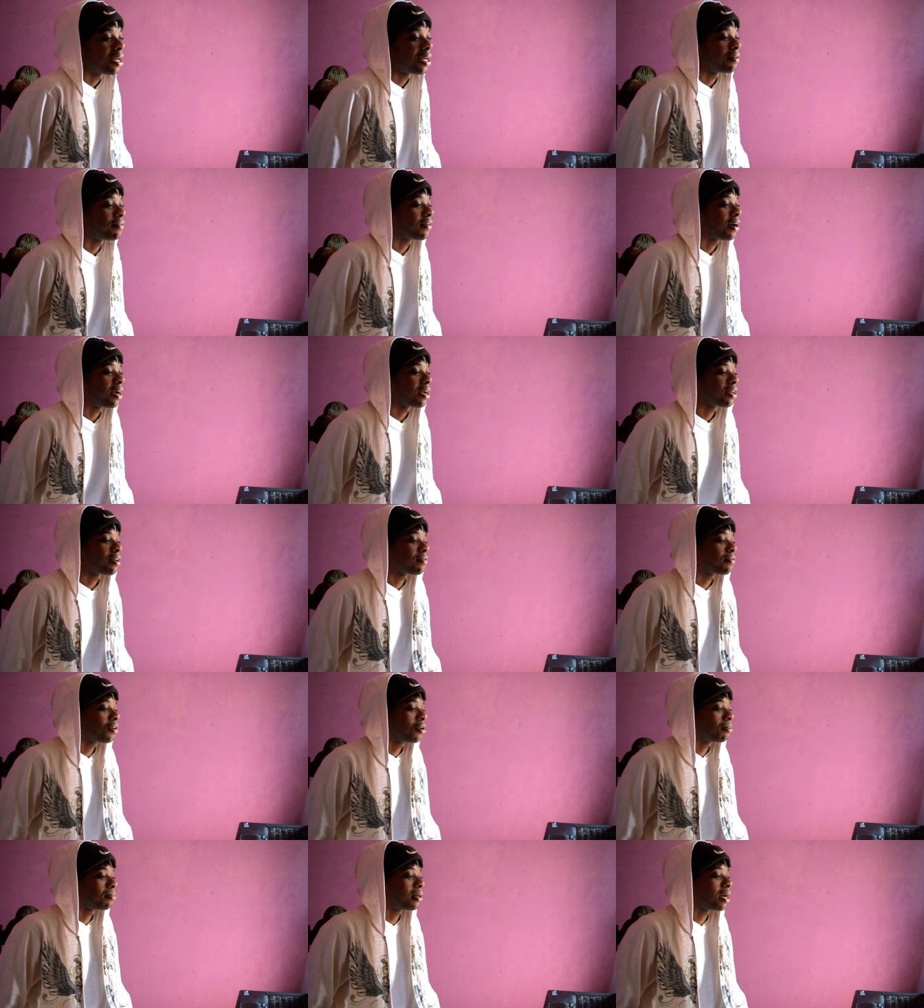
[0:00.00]
If I
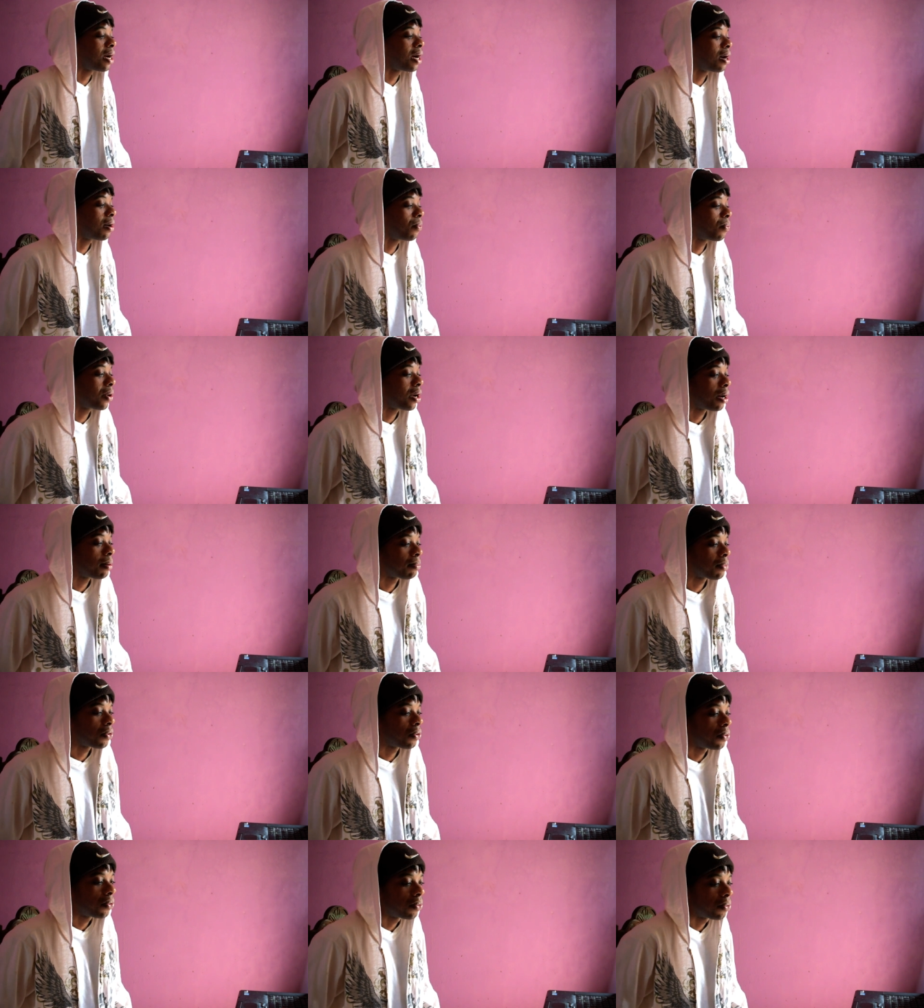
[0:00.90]
give up now, where I'm
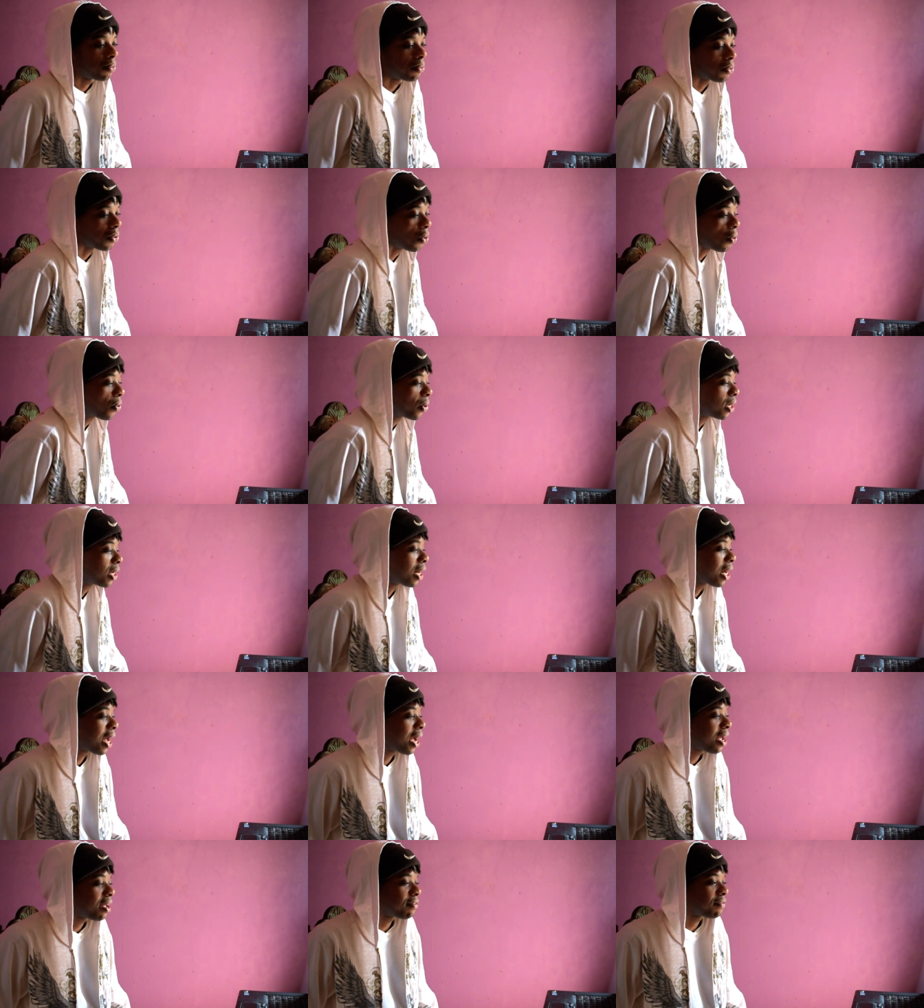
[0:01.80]
gonna go in
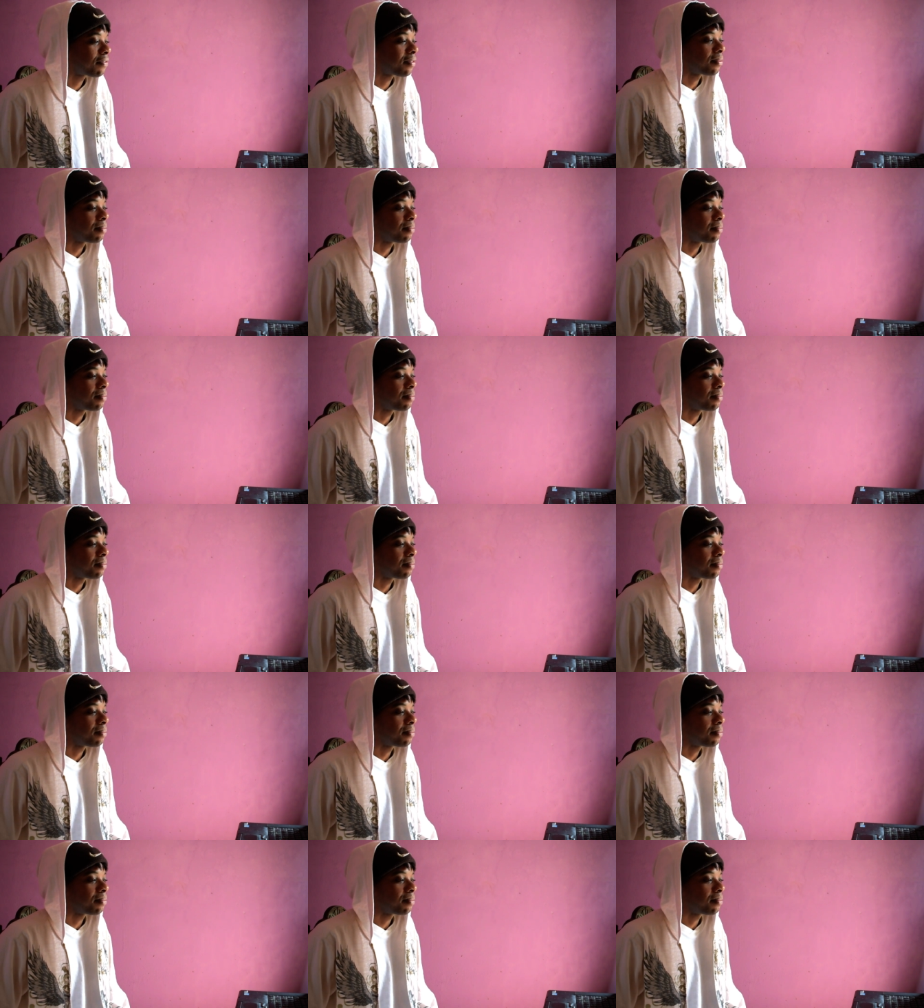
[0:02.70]
life